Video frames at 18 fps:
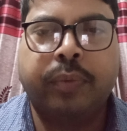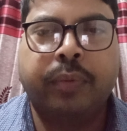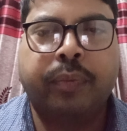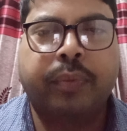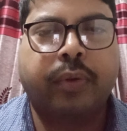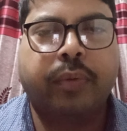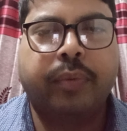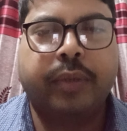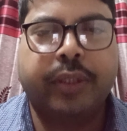
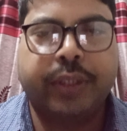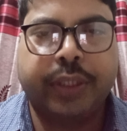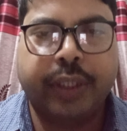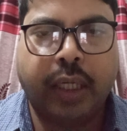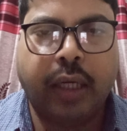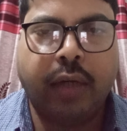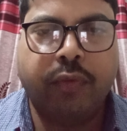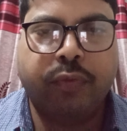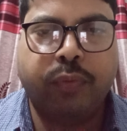probability
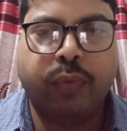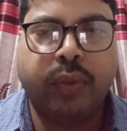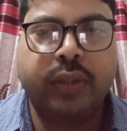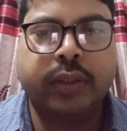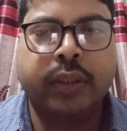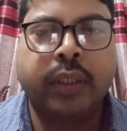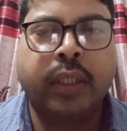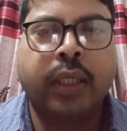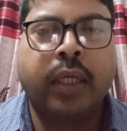half,
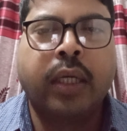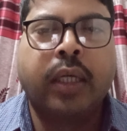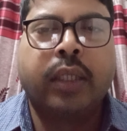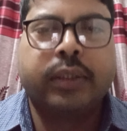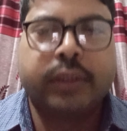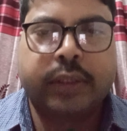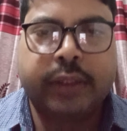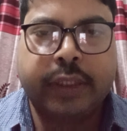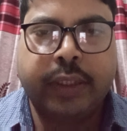was
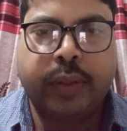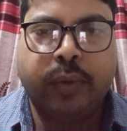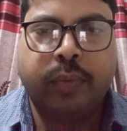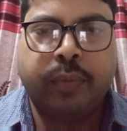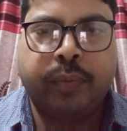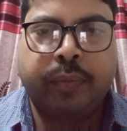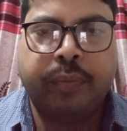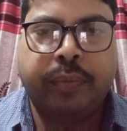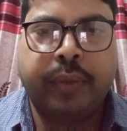
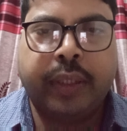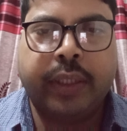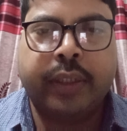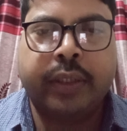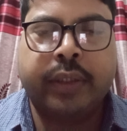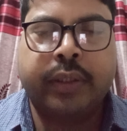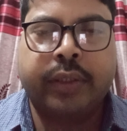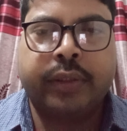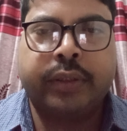0, but